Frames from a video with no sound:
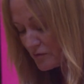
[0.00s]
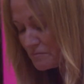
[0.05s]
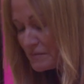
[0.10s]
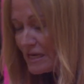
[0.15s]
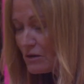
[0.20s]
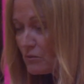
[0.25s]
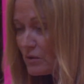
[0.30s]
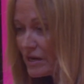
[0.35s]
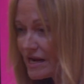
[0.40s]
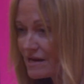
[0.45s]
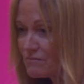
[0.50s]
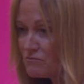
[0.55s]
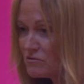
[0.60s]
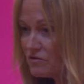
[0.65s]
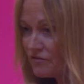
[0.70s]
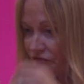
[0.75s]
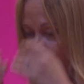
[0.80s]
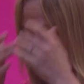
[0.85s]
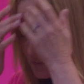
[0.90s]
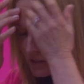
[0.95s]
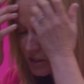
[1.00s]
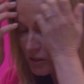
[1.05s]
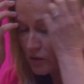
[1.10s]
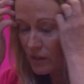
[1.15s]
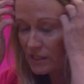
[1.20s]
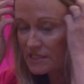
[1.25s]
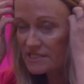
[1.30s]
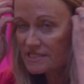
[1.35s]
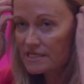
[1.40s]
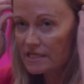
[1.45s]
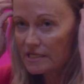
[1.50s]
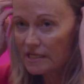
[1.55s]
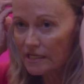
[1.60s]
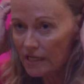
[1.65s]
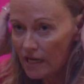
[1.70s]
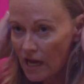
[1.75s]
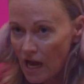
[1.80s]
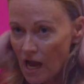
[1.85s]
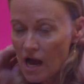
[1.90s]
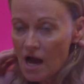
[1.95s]
me, when I moved from New York
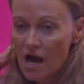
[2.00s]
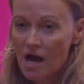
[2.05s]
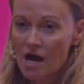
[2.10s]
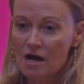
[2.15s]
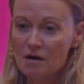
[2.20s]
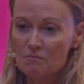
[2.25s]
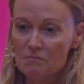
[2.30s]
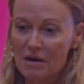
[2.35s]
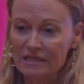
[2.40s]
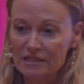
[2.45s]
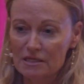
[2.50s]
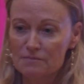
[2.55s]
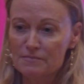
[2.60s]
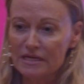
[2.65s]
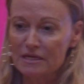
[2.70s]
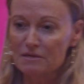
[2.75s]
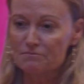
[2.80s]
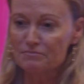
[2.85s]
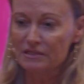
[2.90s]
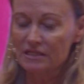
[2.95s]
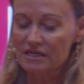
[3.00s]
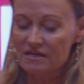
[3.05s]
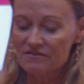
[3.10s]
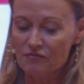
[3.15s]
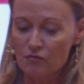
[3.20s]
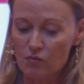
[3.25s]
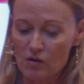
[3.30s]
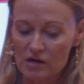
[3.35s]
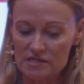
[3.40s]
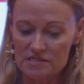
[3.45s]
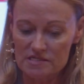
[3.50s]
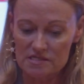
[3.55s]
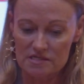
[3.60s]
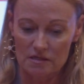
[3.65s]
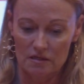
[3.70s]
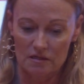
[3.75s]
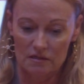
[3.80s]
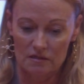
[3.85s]
City, my limiting belief was,